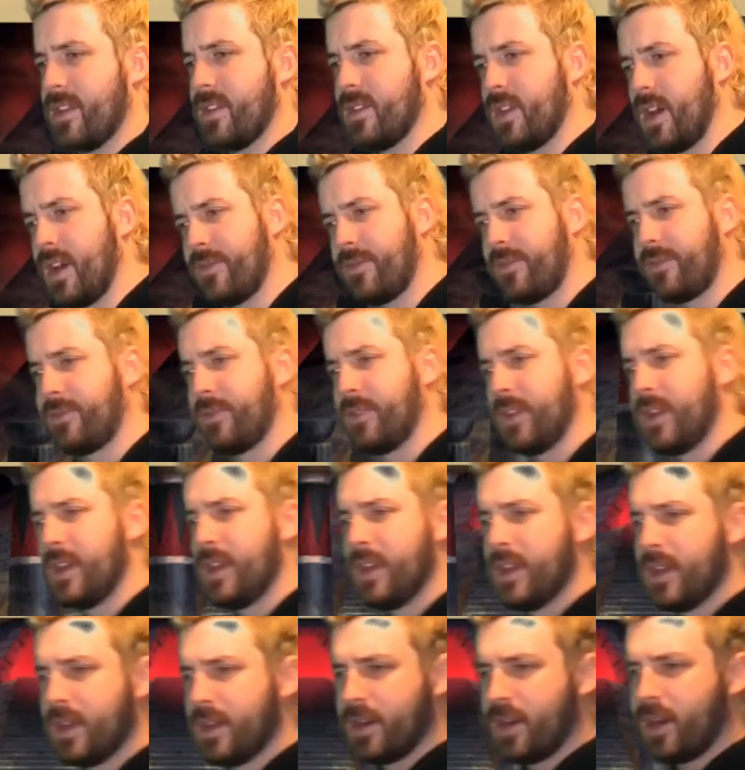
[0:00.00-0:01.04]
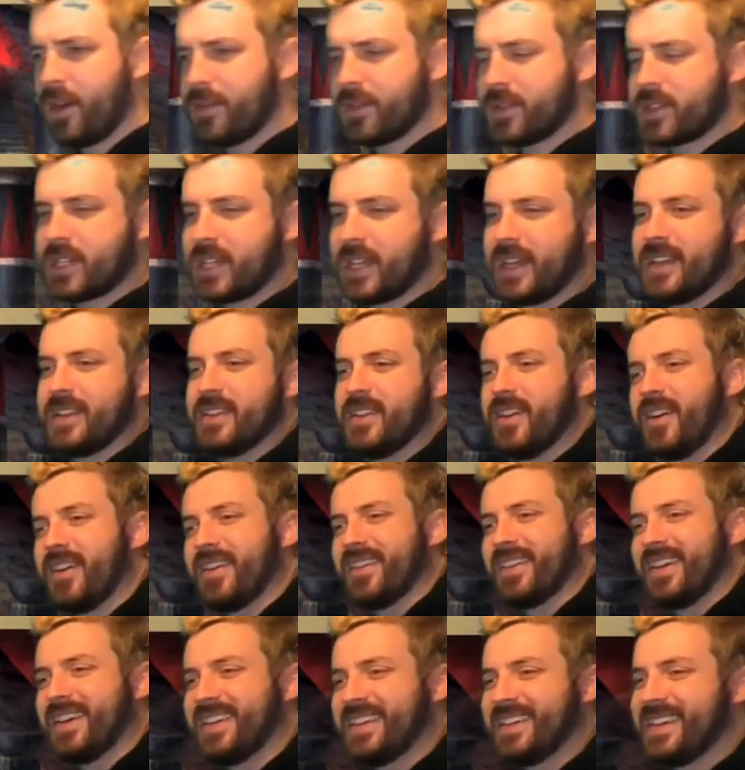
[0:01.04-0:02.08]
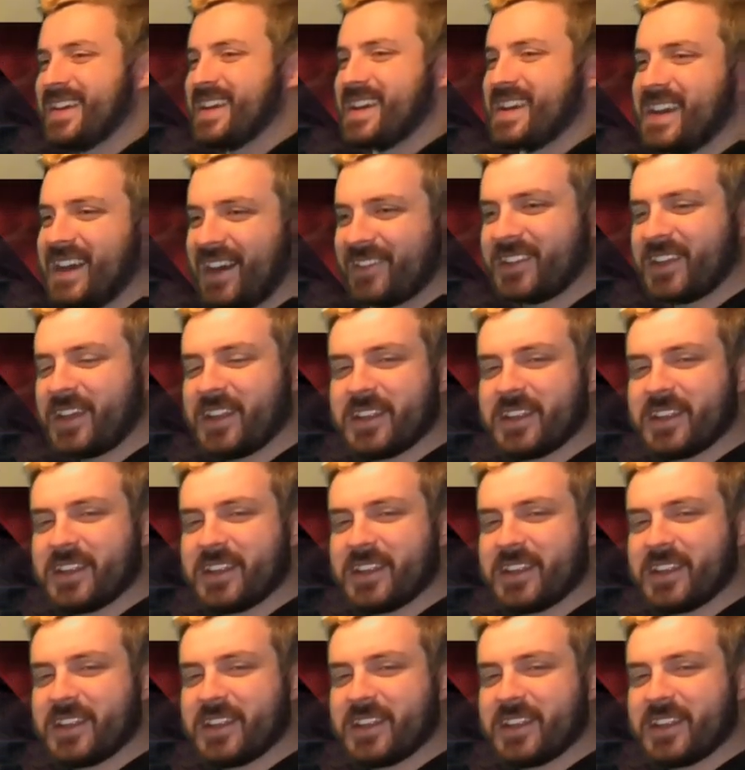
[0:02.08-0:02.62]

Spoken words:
I've obviously not... I've done a